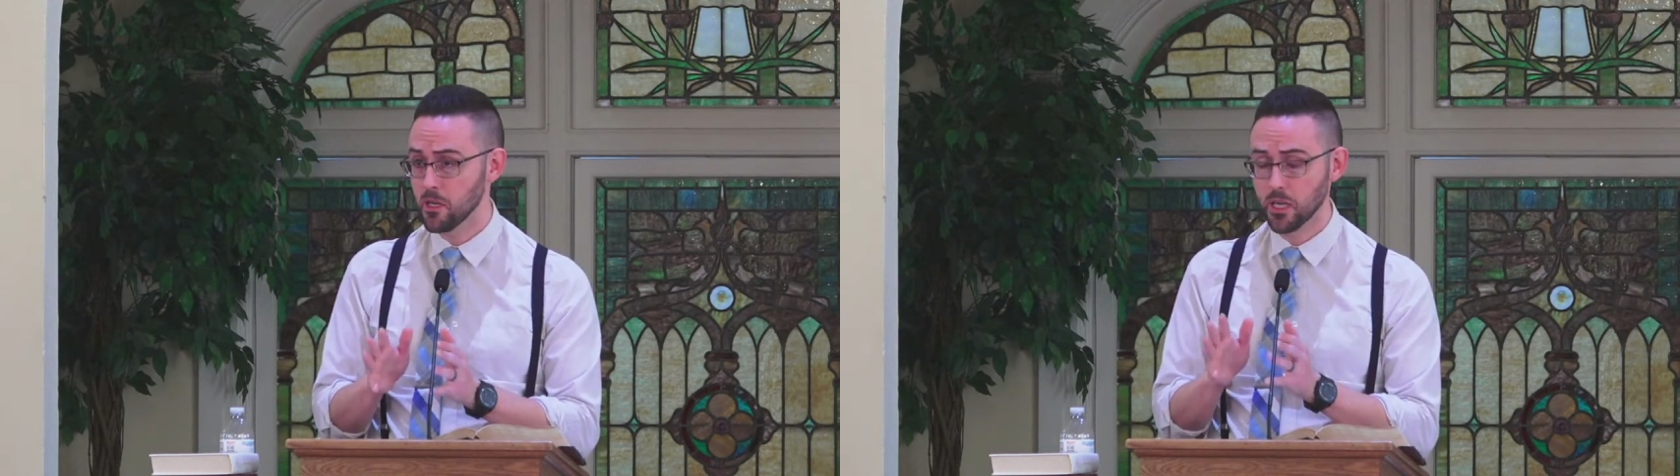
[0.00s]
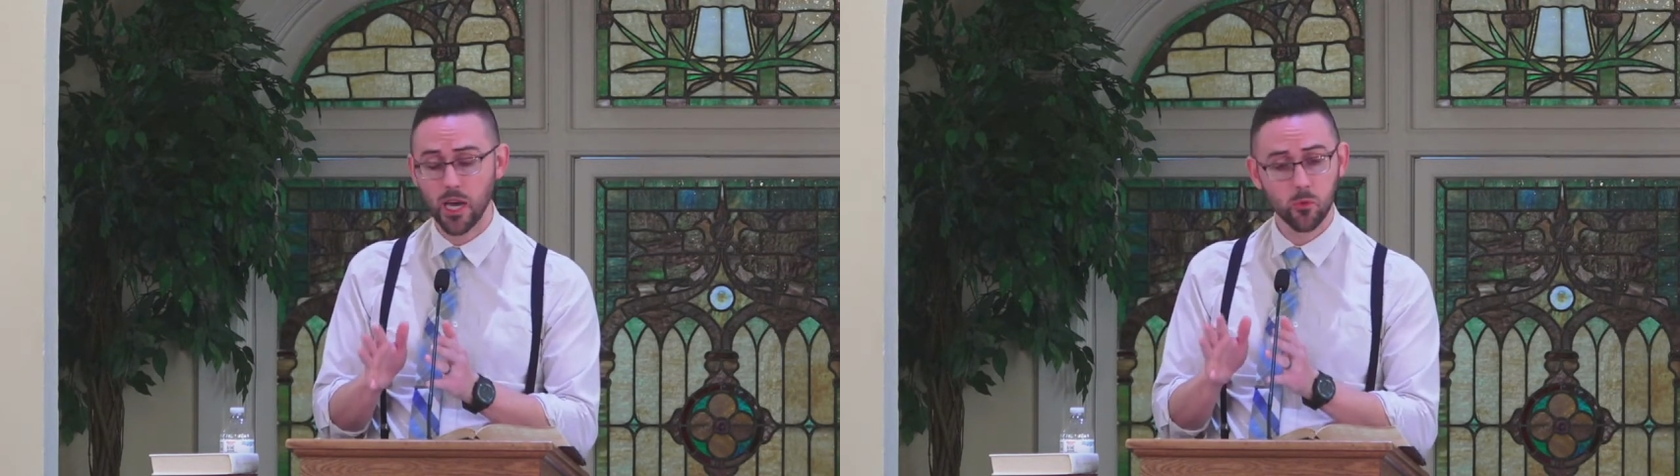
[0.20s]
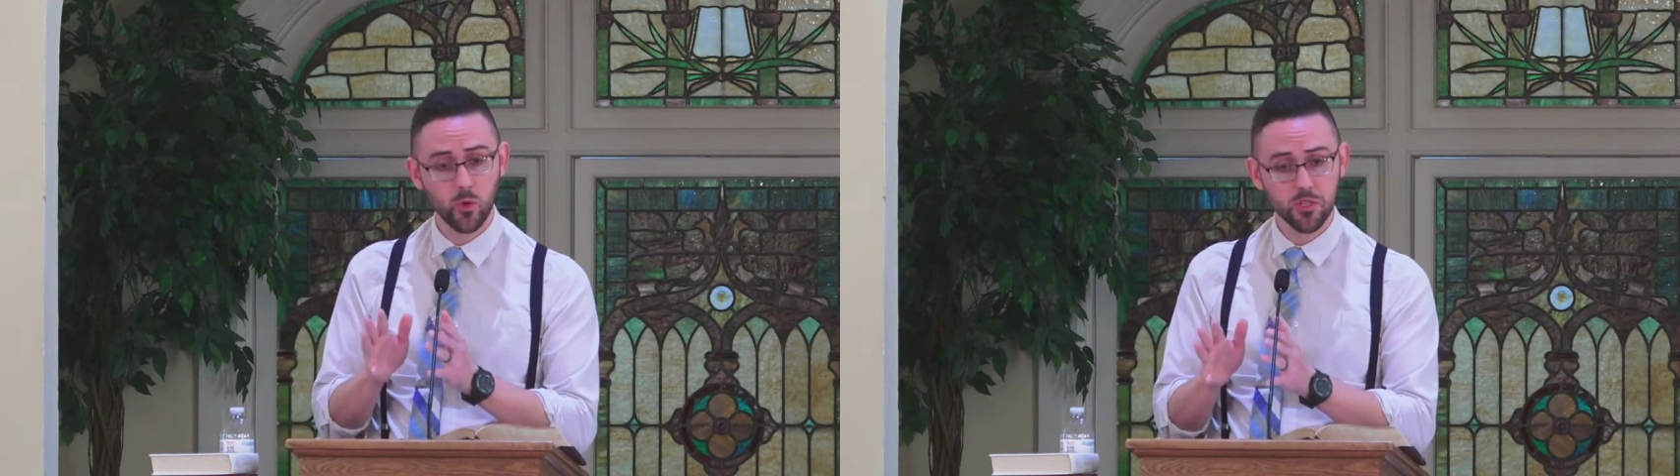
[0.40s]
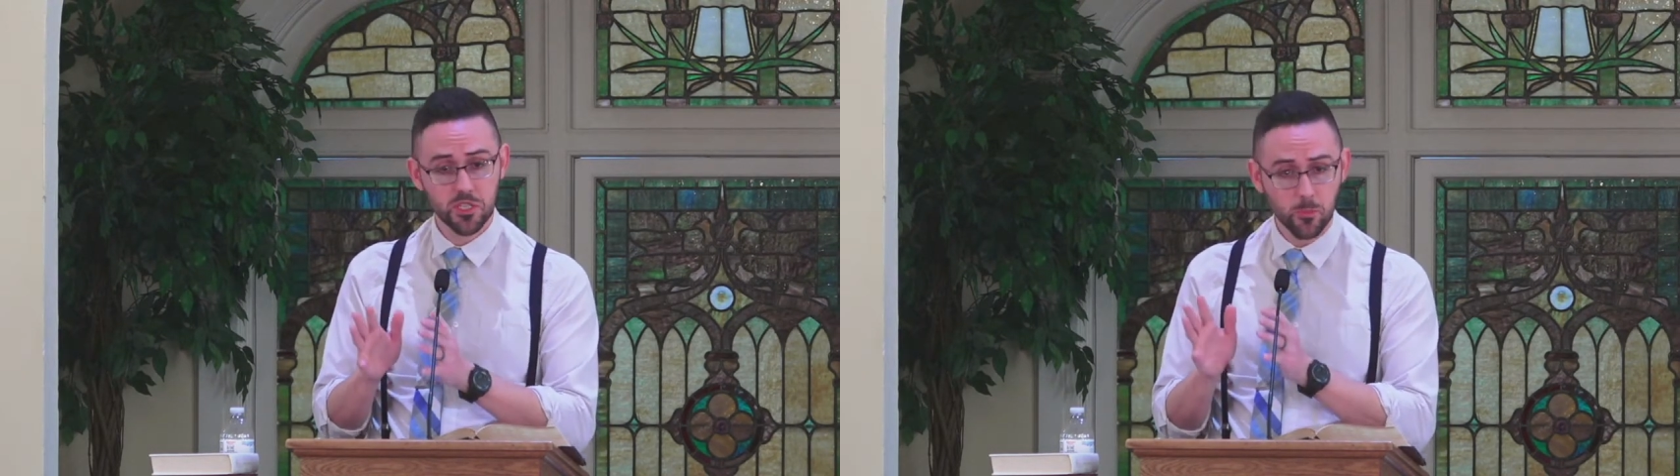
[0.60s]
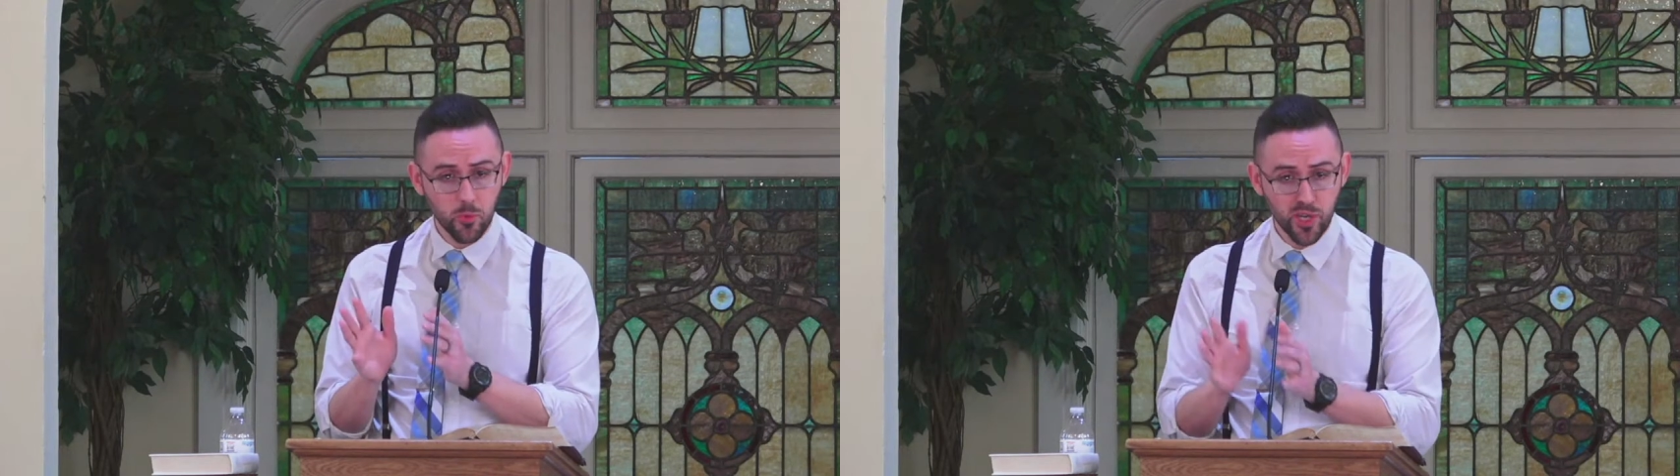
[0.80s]
God wants
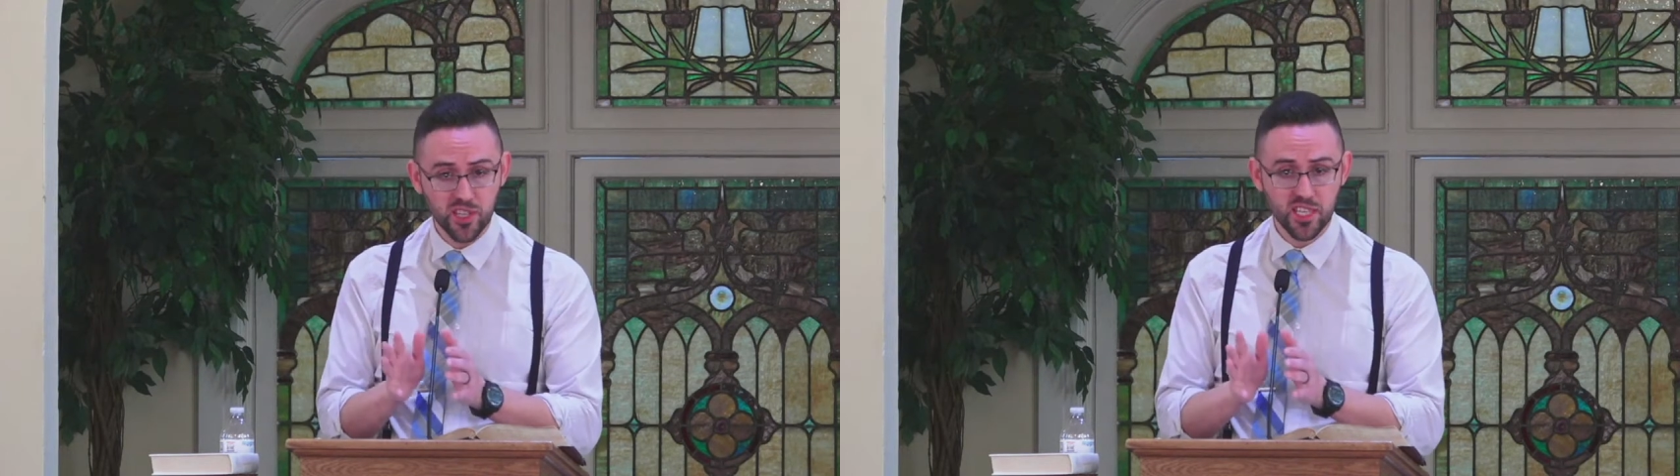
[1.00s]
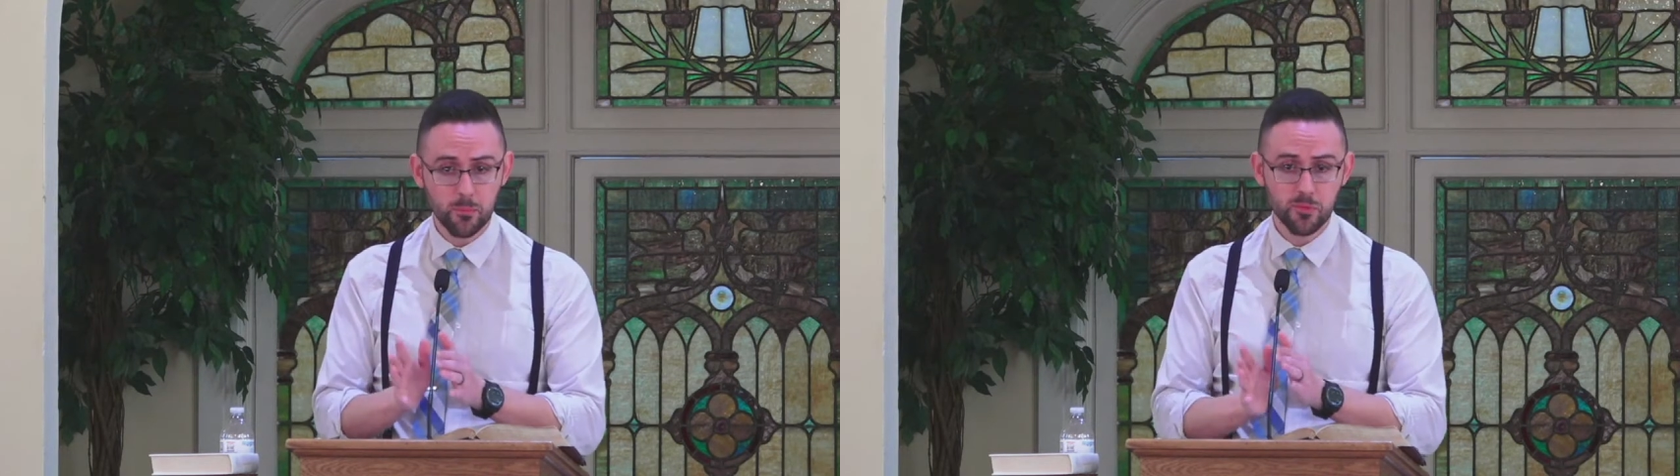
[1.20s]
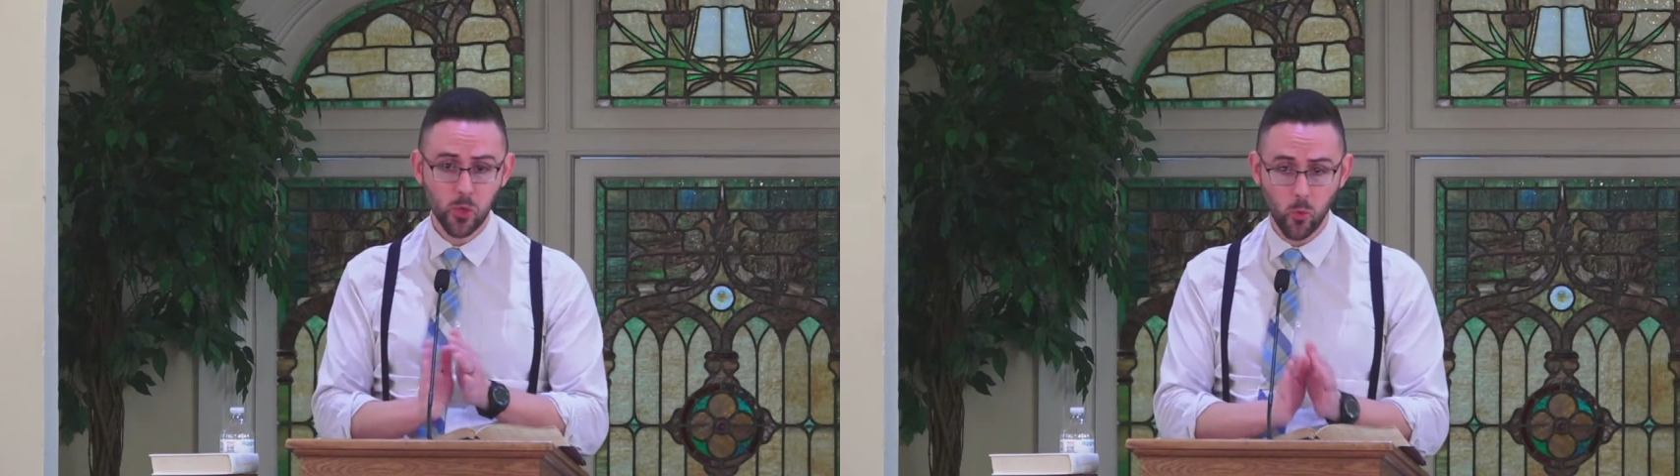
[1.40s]
to bring them to